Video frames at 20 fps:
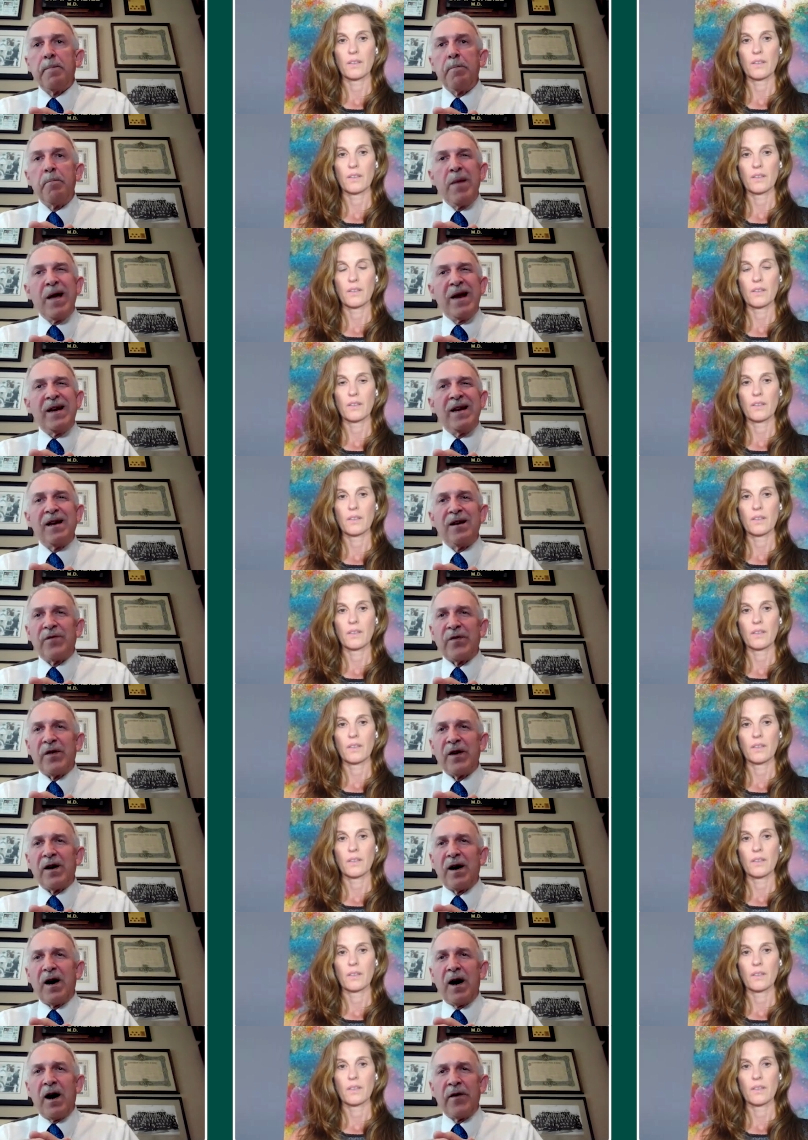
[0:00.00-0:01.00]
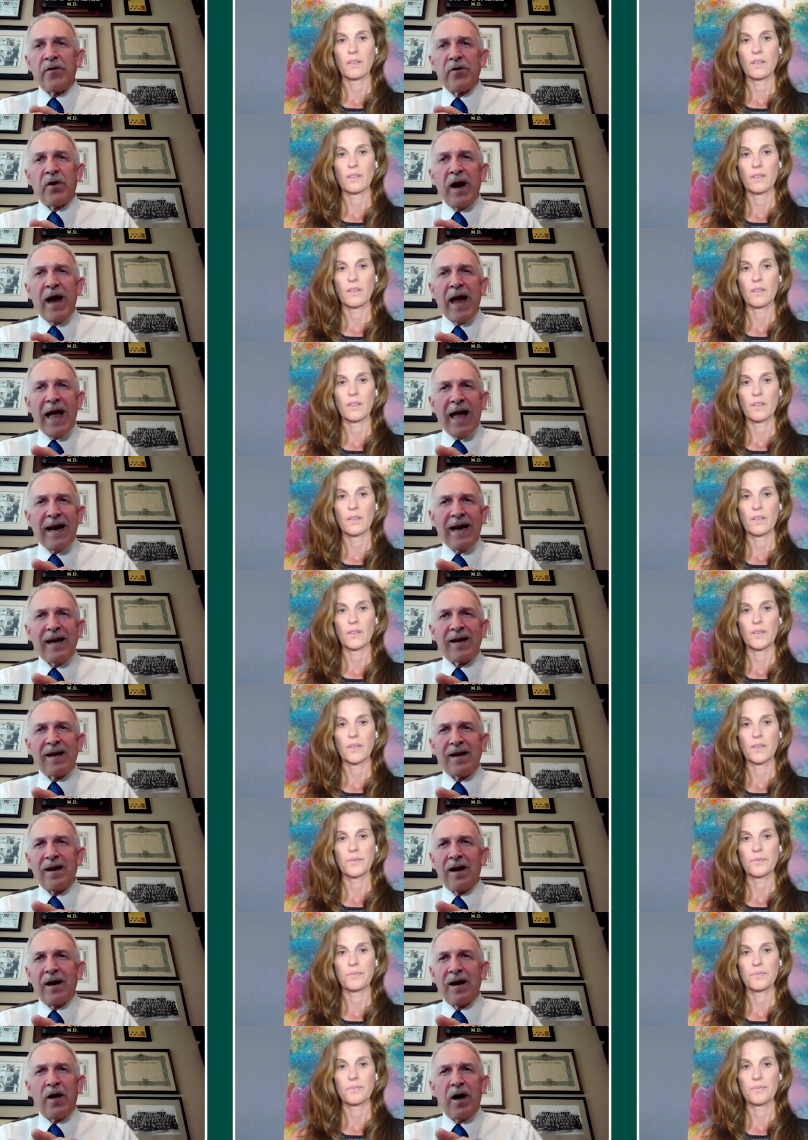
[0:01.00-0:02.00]
Speaker 1: many of the other headache
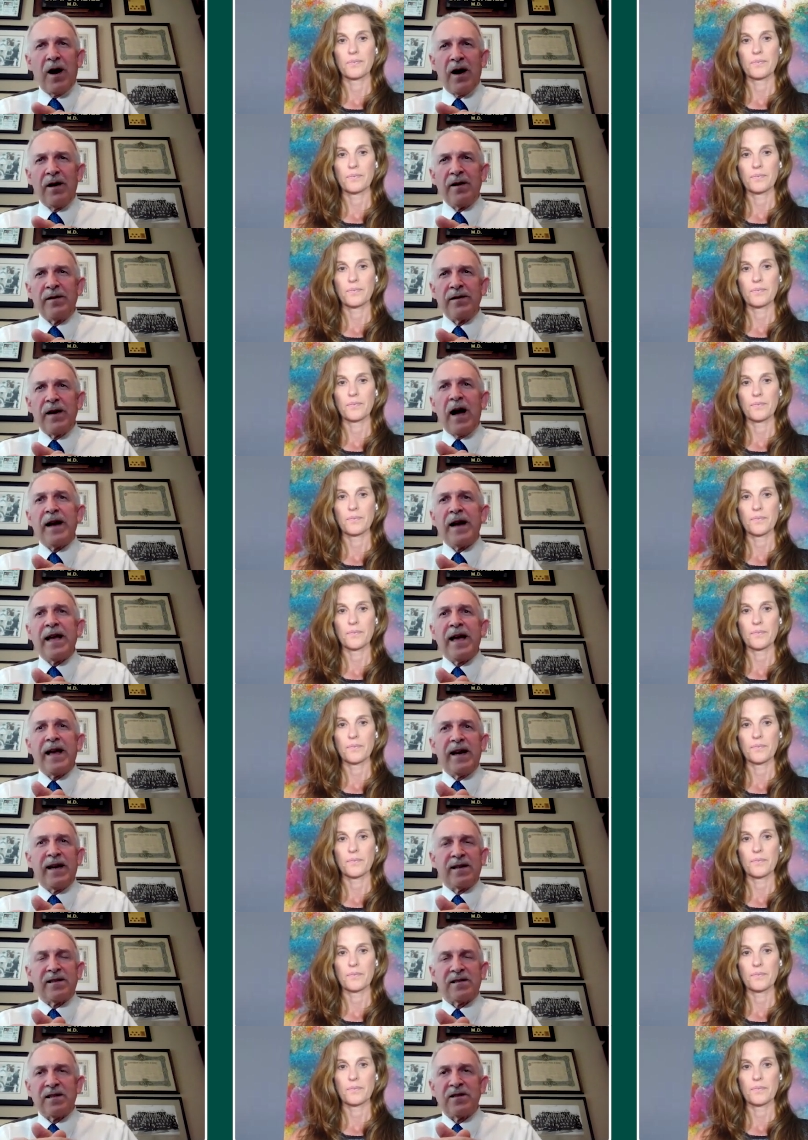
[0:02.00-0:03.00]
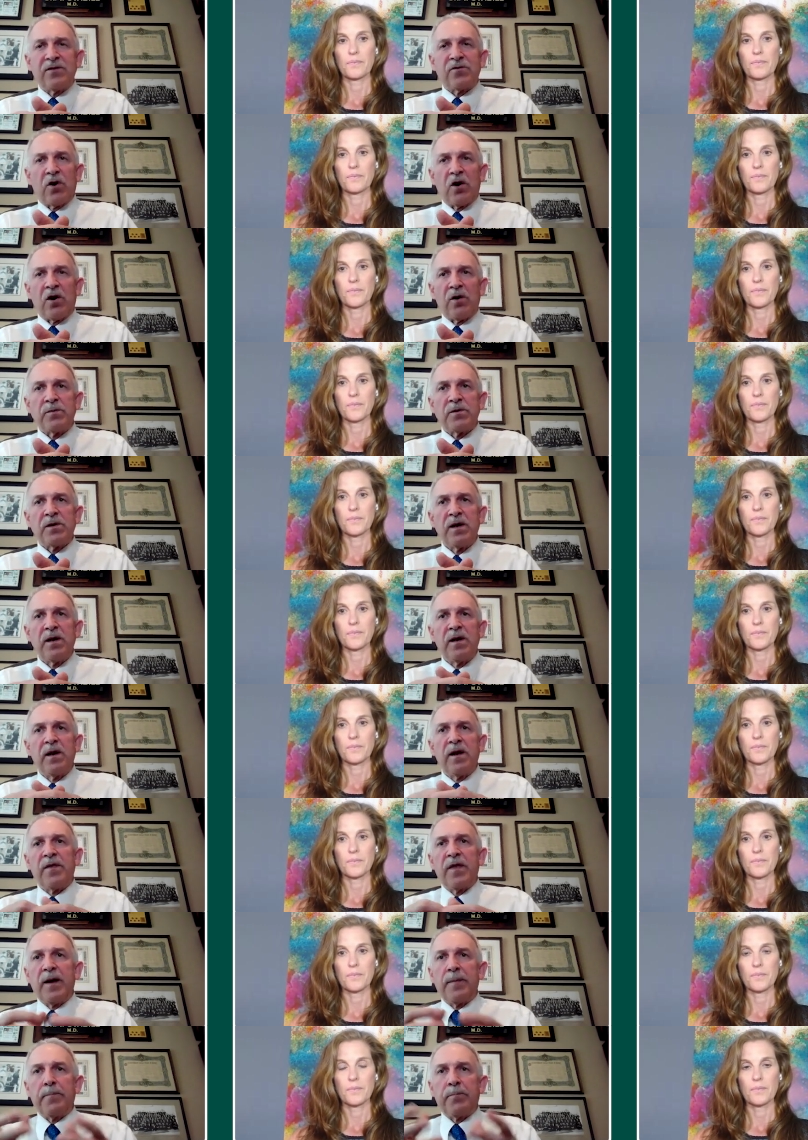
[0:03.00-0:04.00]
uh, uh, non-headache syndromes
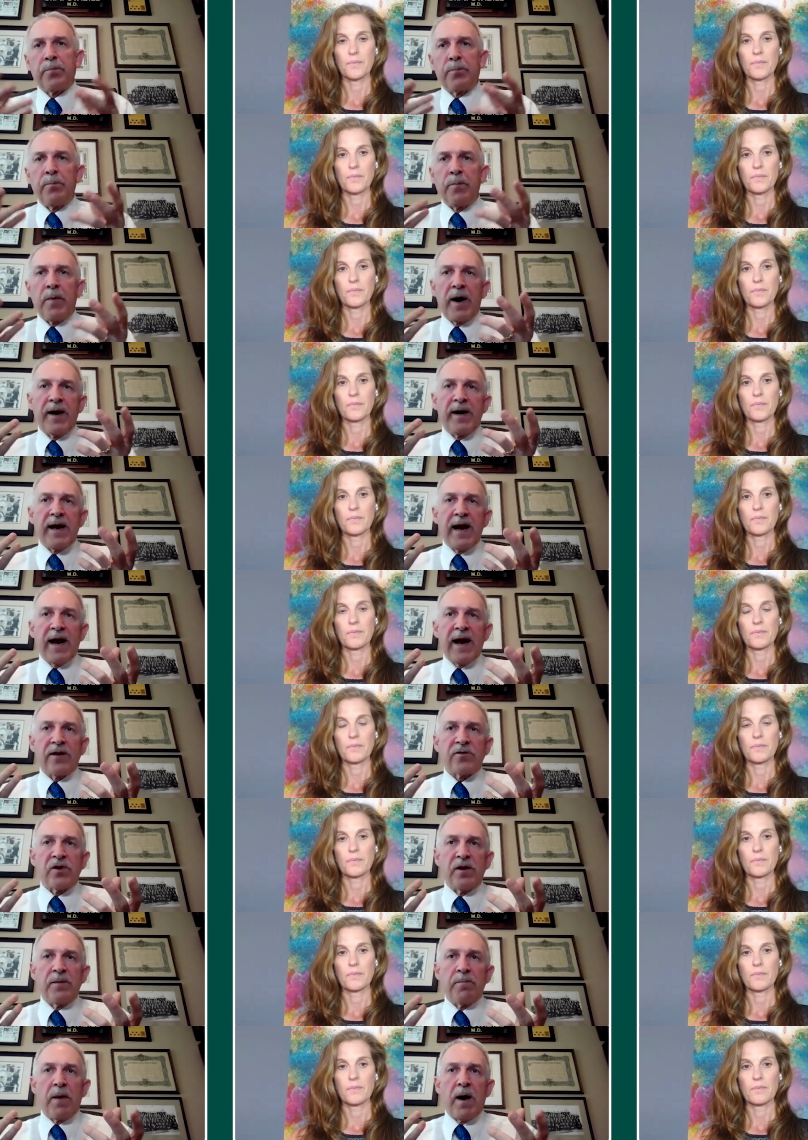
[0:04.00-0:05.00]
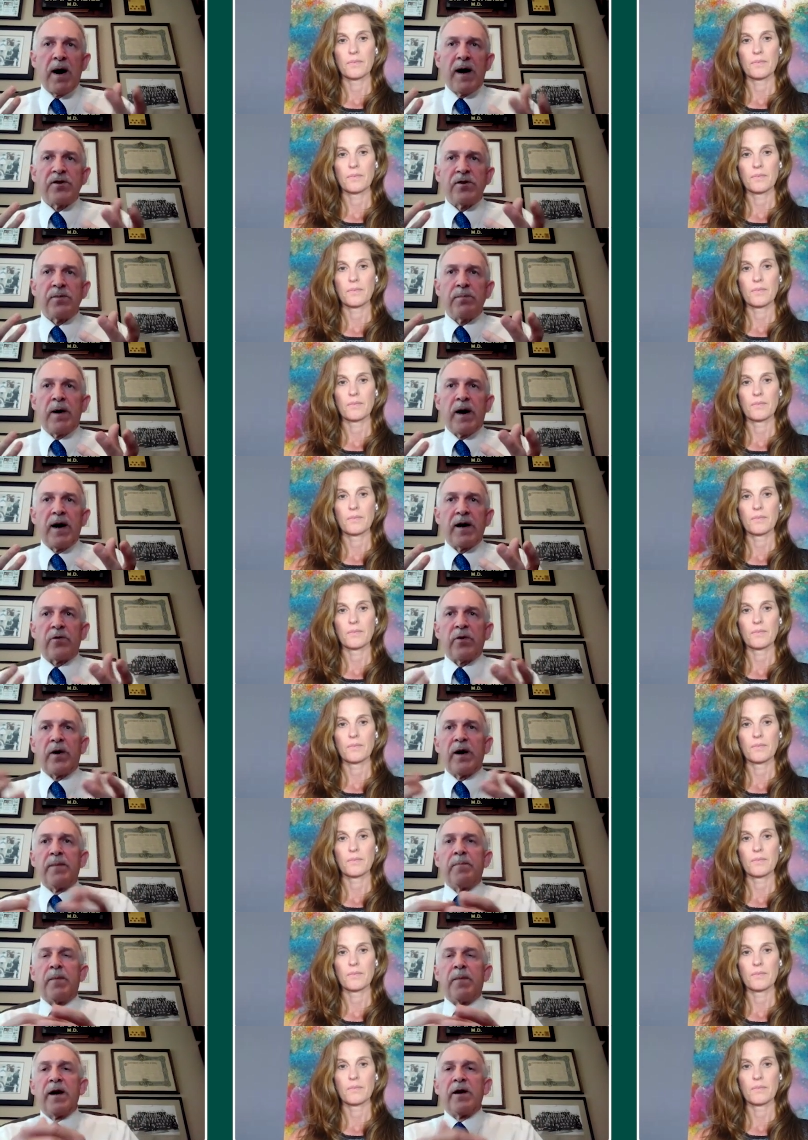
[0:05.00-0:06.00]
that might actually mod-
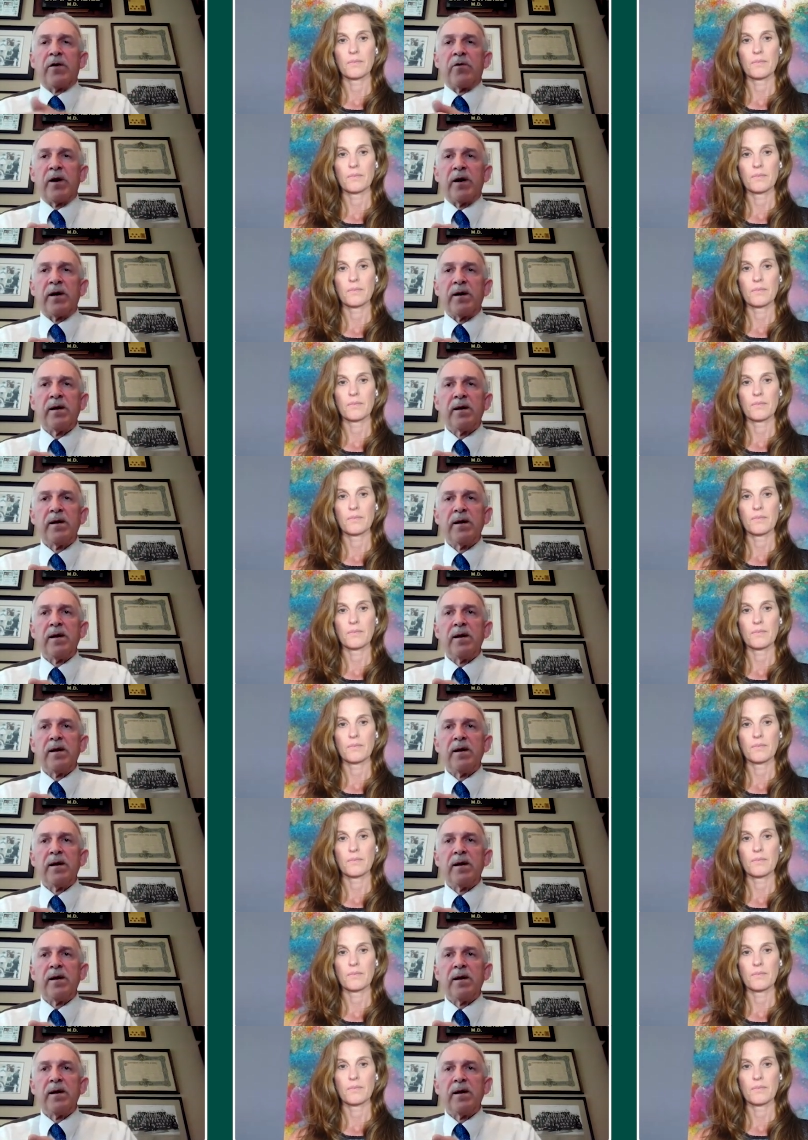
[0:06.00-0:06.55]
moderate migraine